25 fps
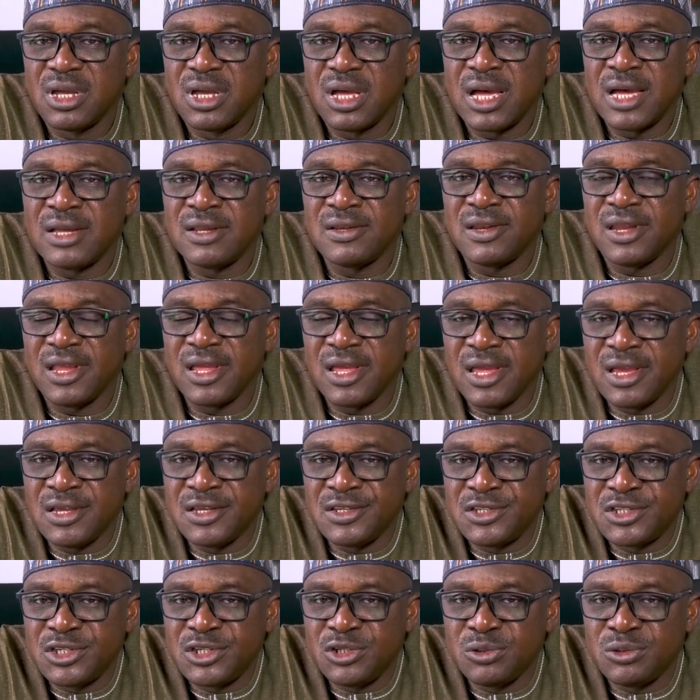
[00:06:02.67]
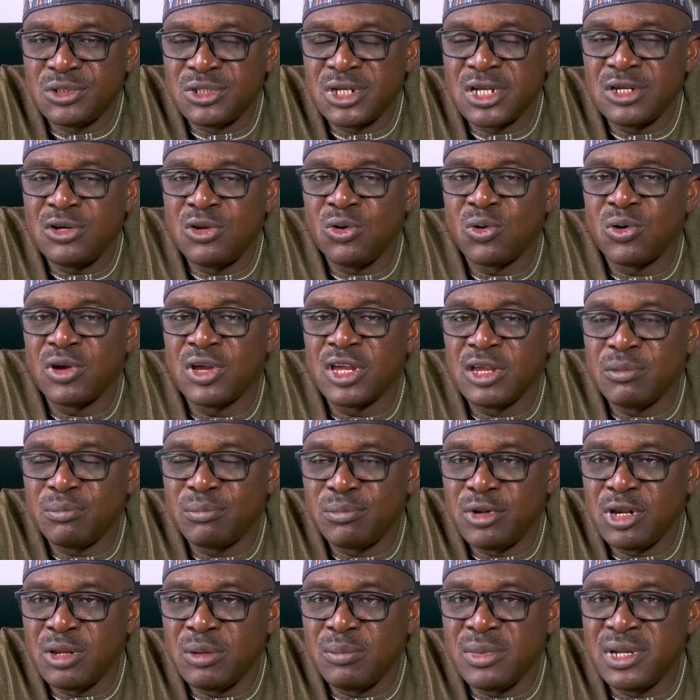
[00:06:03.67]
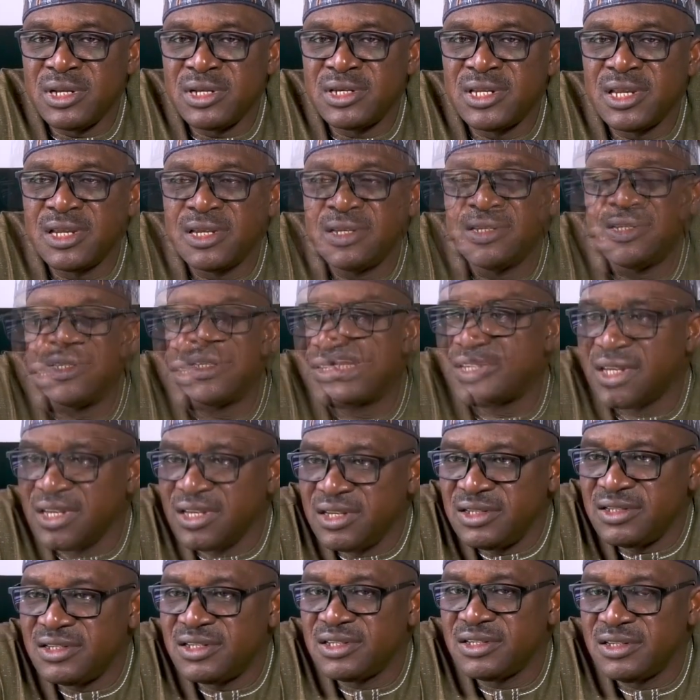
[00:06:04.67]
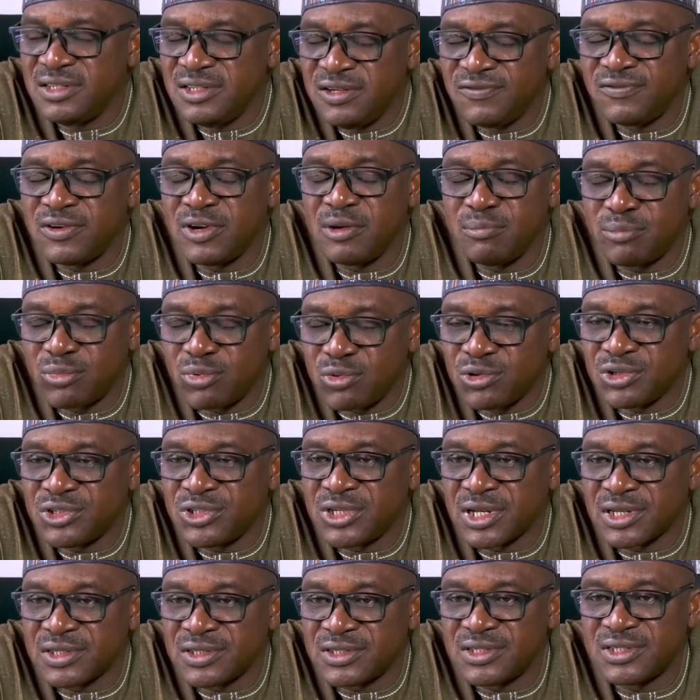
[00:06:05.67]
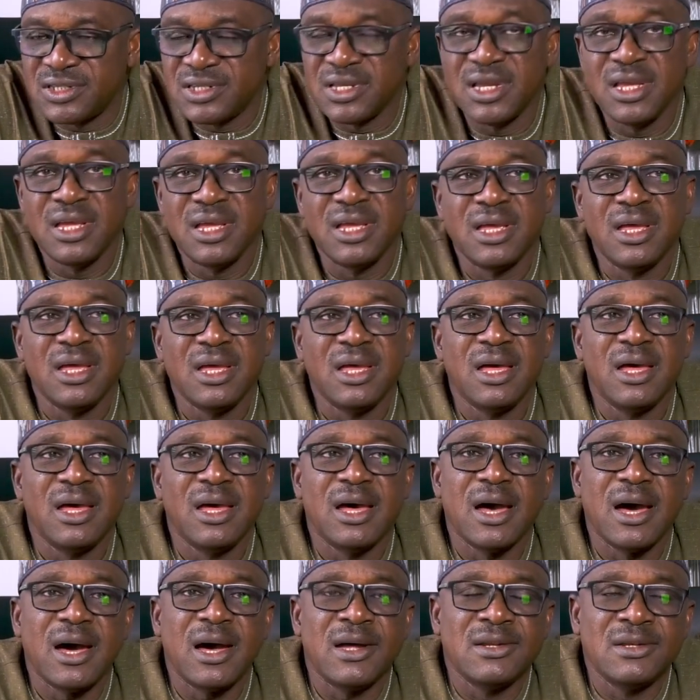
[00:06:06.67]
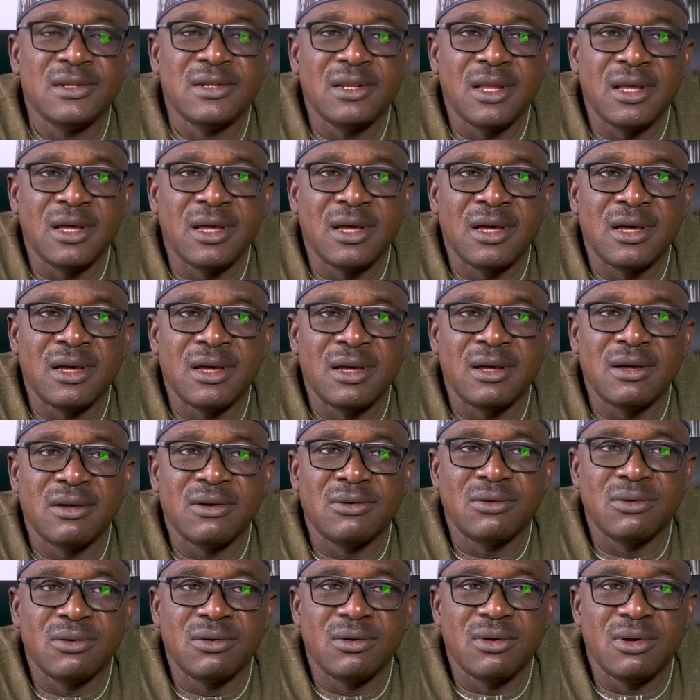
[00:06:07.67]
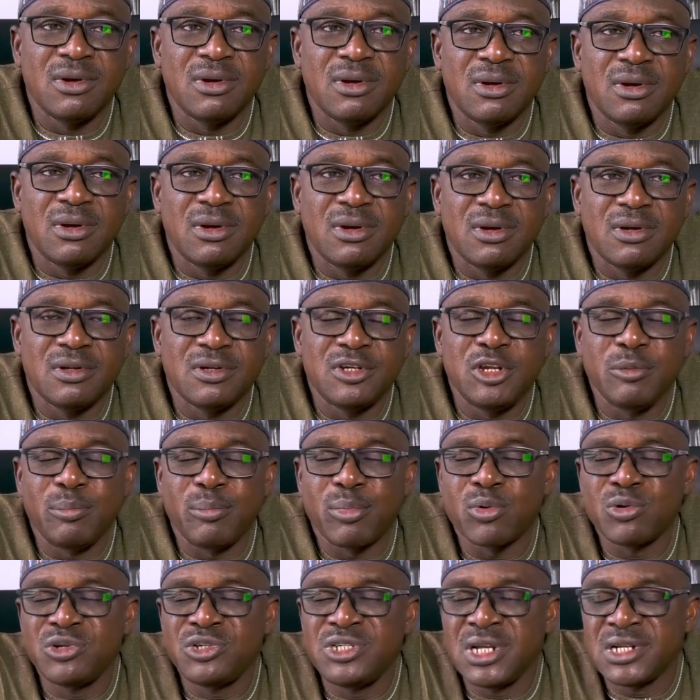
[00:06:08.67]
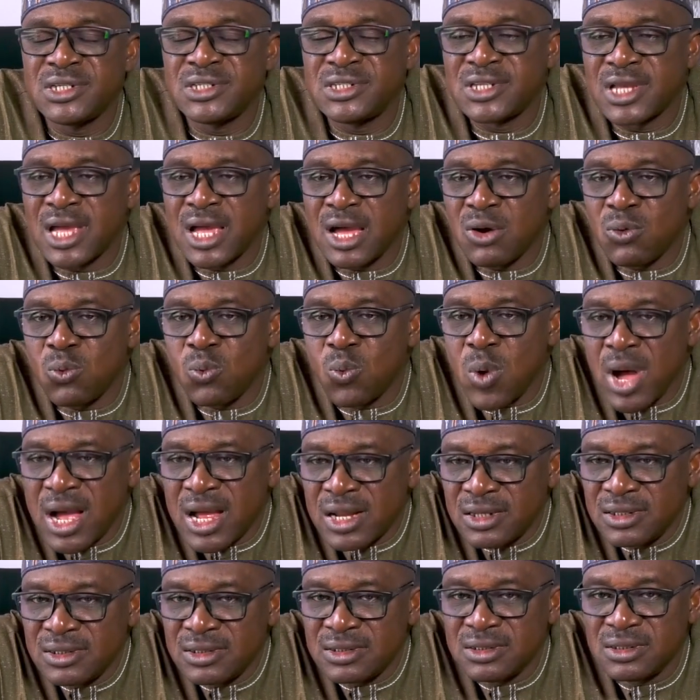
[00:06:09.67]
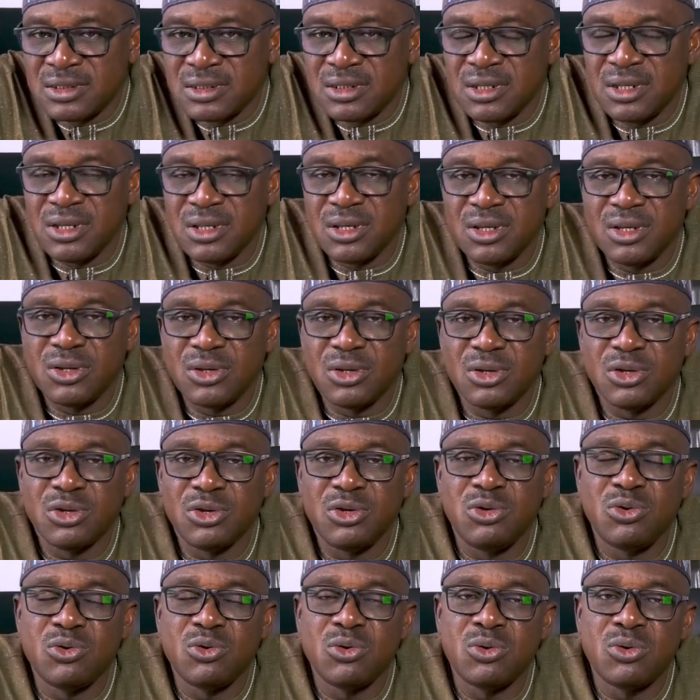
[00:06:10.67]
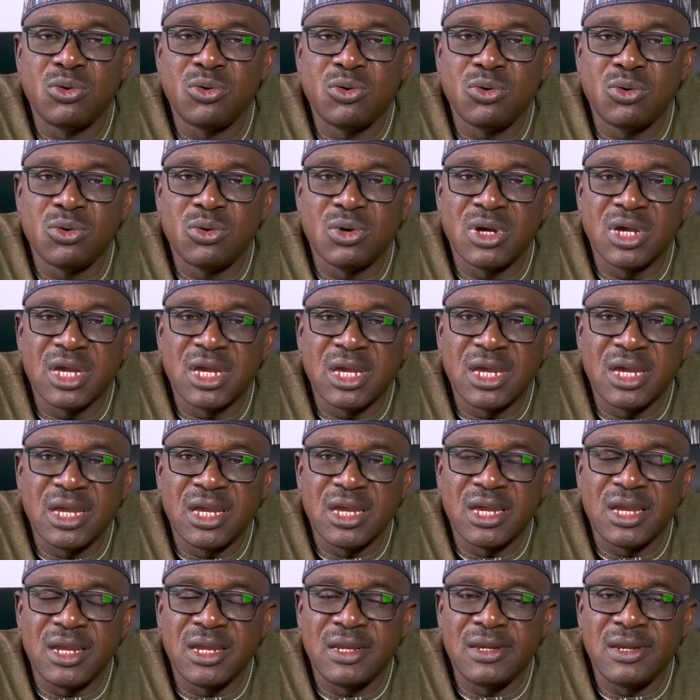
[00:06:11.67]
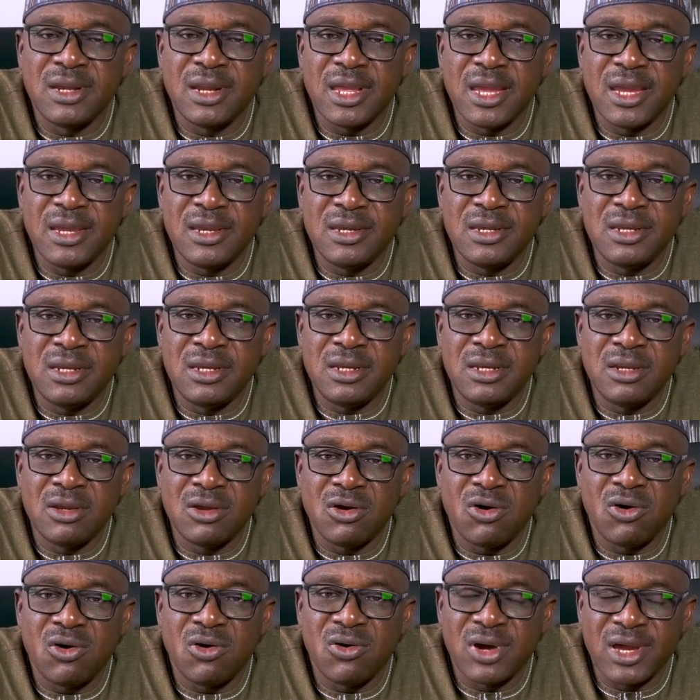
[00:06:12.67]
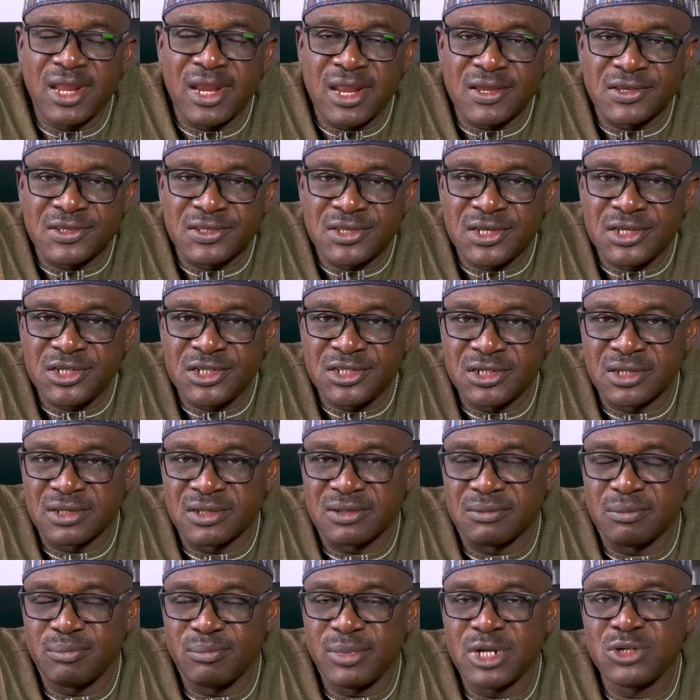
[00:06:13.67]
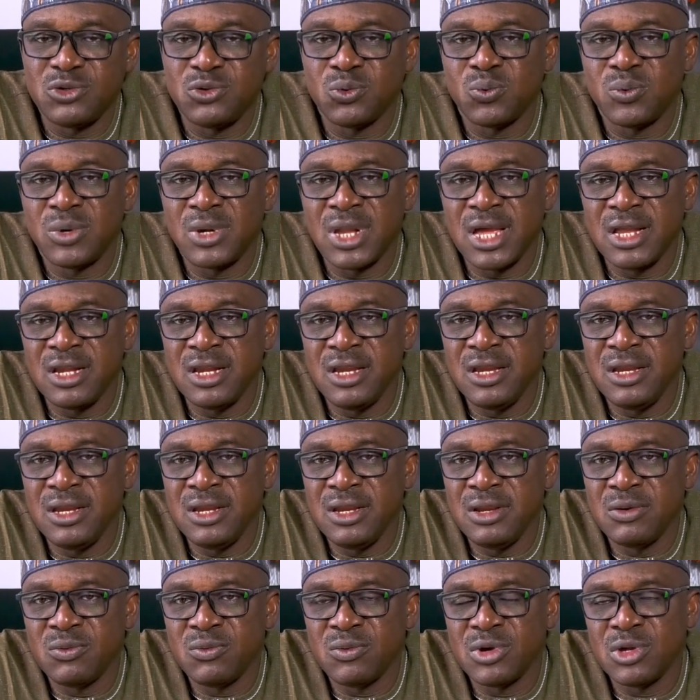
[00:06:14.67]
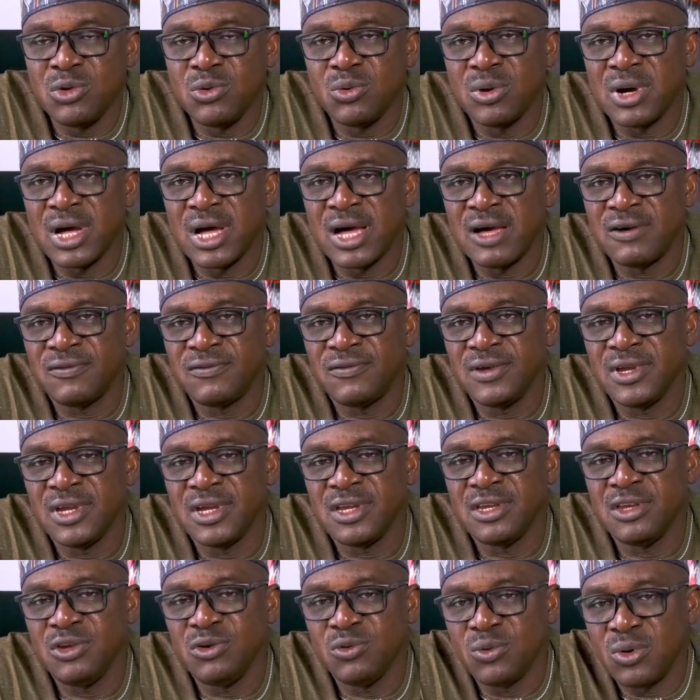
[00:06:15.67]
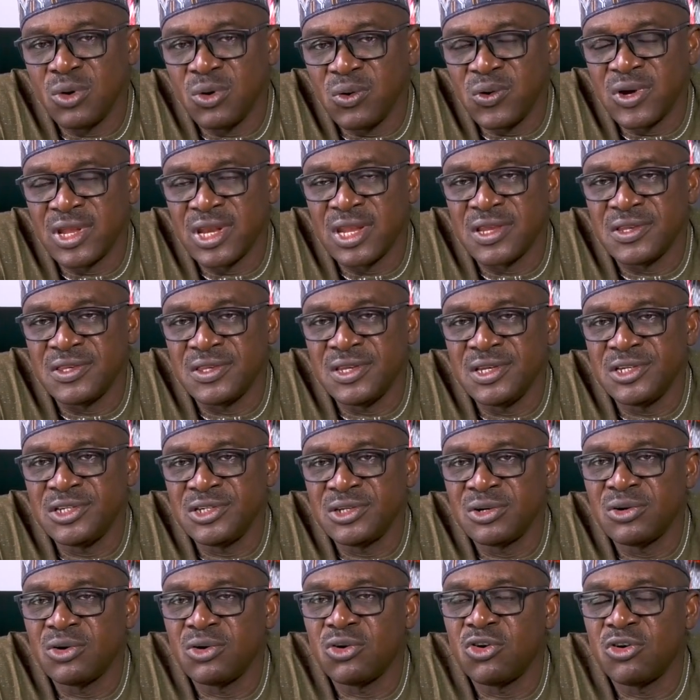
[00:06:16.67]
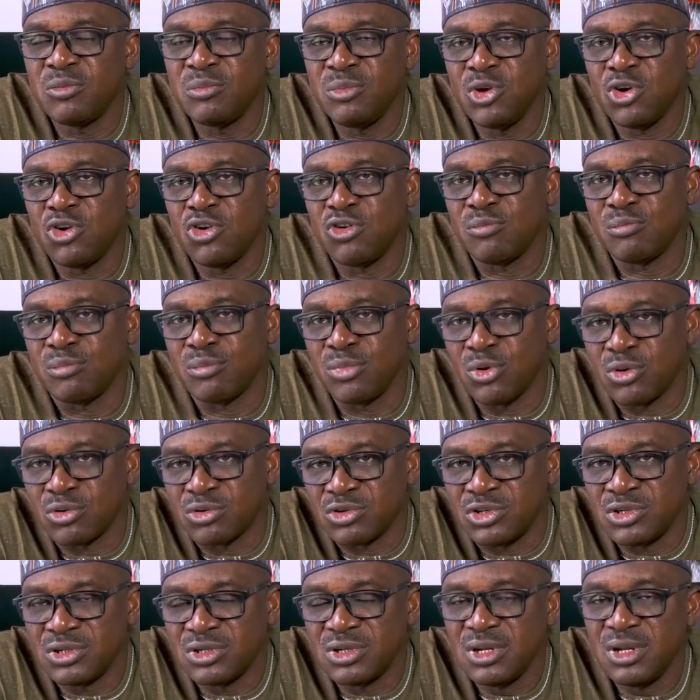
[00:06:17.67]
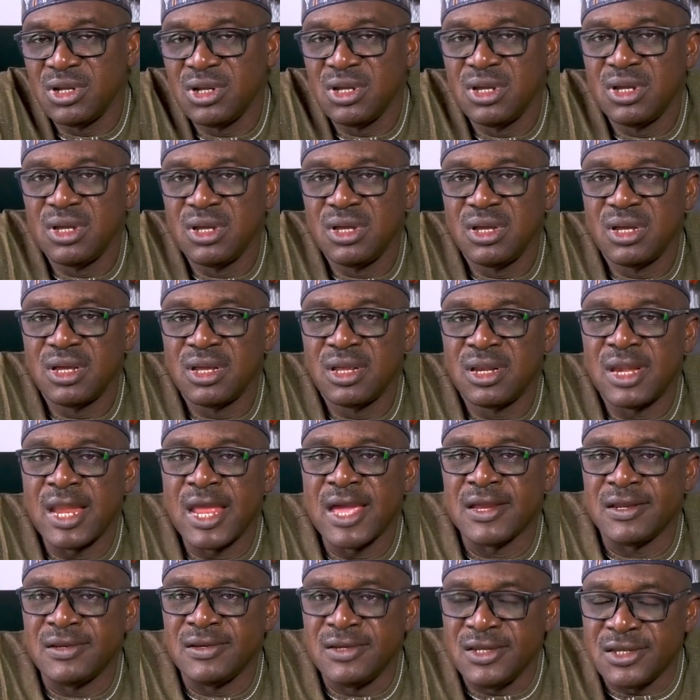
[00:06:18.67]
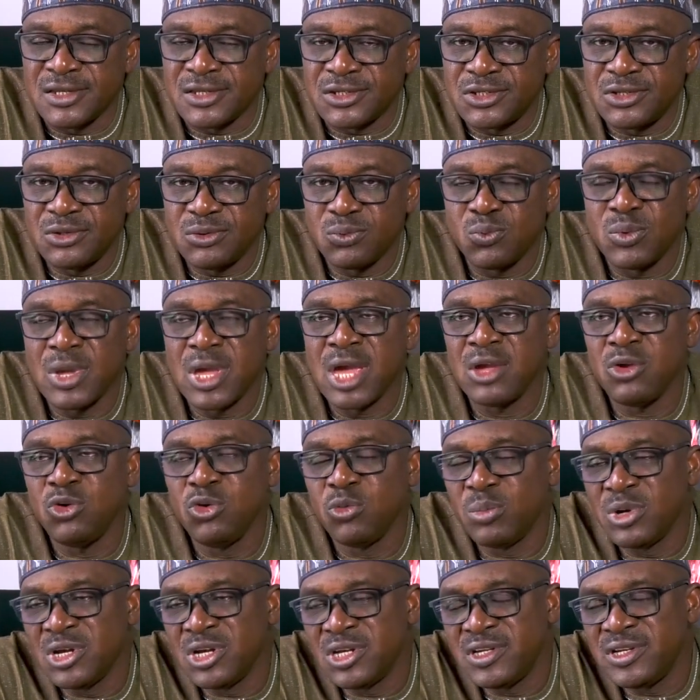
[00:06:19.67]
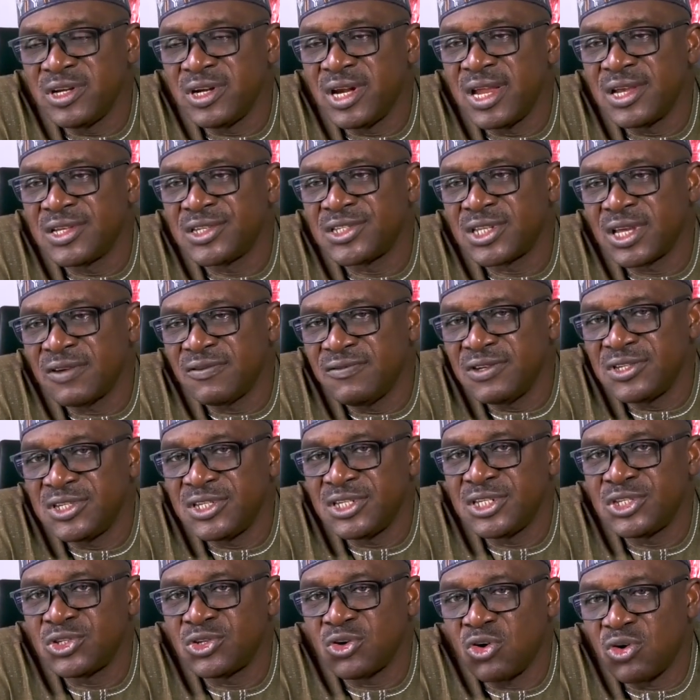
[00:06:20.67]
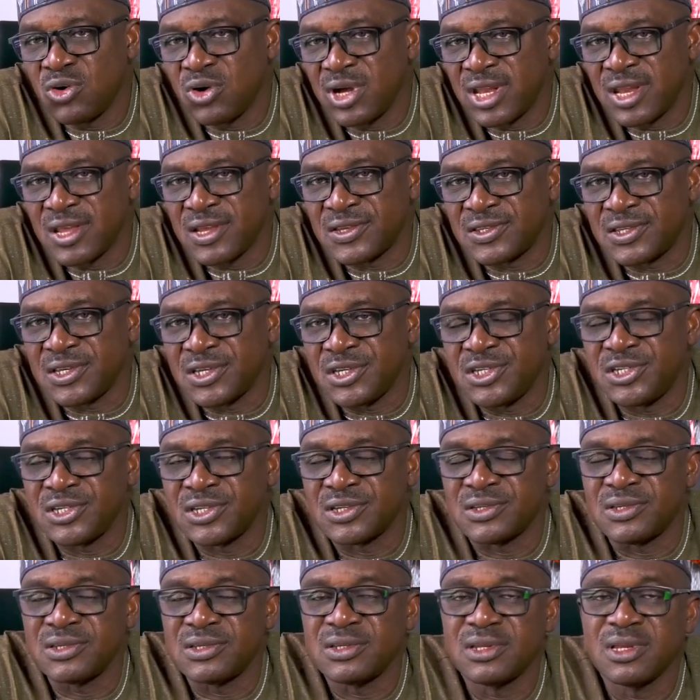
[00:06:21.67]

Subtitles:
and executed or implemented 10 different projects. And the projects are: one, in any organization, particularly when you have a new organization coming on board like this, we are a humanitarian services organization.